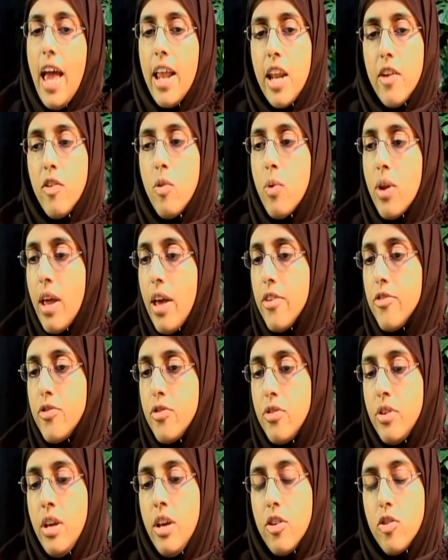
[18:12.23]
And everyone has
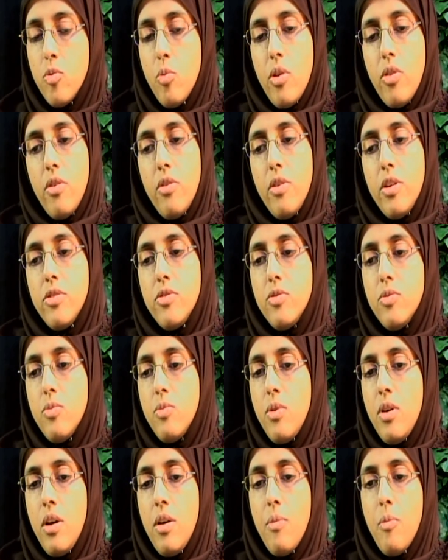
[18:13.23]
their niche, whether it's
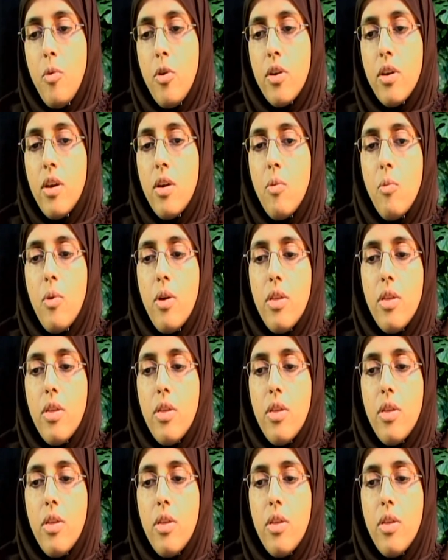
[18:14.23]
working